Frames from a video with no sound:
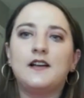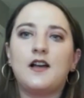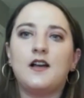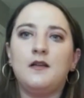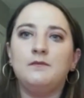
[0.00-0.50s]

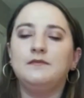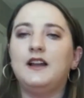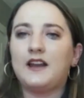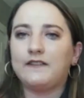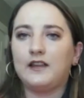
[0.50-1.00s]

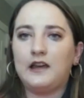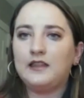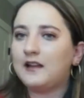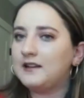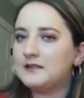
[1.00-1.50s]
I feel like
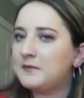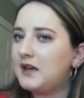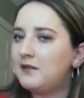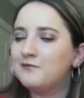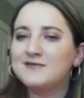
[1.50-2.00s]
that is
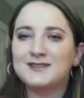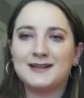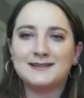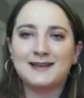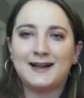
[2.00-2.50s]
me, so
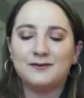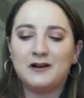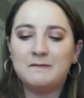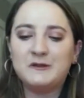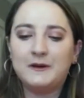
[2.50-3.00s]
that's kind of why
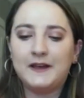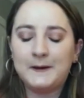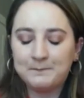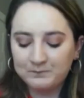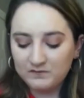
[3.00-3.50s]
I'm doing it.